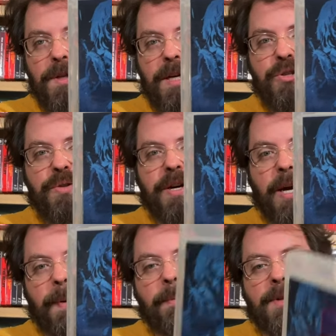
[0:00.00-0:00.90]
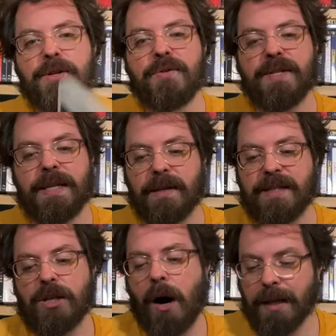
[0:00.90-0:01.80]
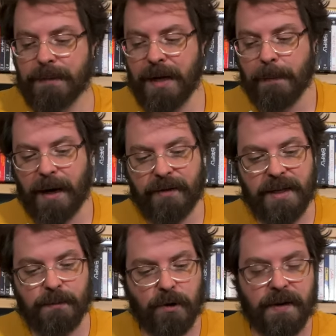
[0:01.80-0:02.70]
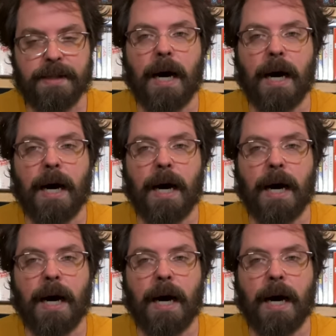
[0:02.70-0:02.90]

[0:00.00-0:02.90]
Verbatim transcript: in Australia, people in New Zealand, talk to me about these movies.